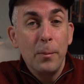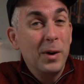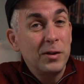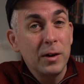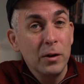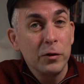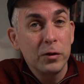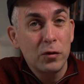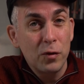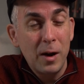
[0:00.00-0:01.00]
But you can
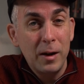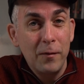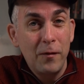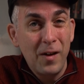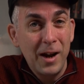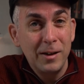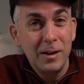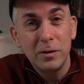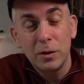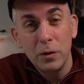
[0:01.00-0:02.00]
also try and find
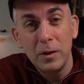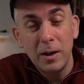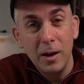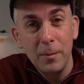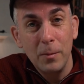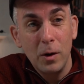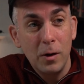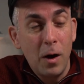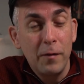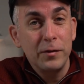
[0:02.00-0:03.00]
this security cam
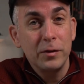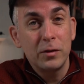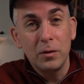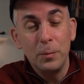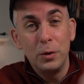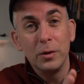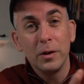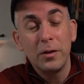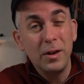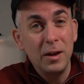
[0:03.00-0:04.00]
office
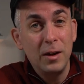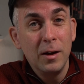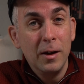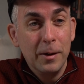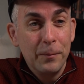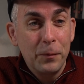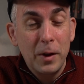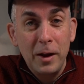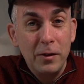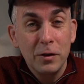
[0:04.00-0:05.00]
computer thingy
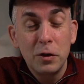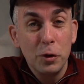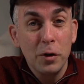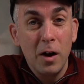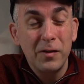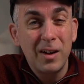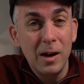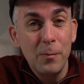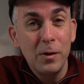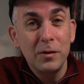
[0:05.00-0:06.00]
and just turn off the
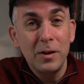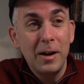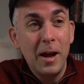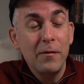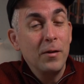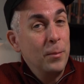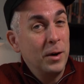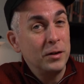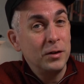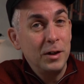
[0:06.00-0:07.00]
cameras and have a
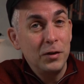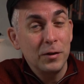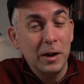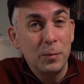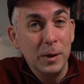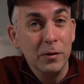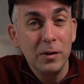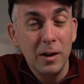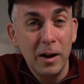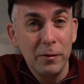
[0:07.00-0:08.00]
much easier experience
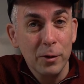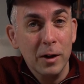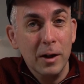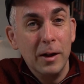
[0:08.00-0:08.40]
in the level.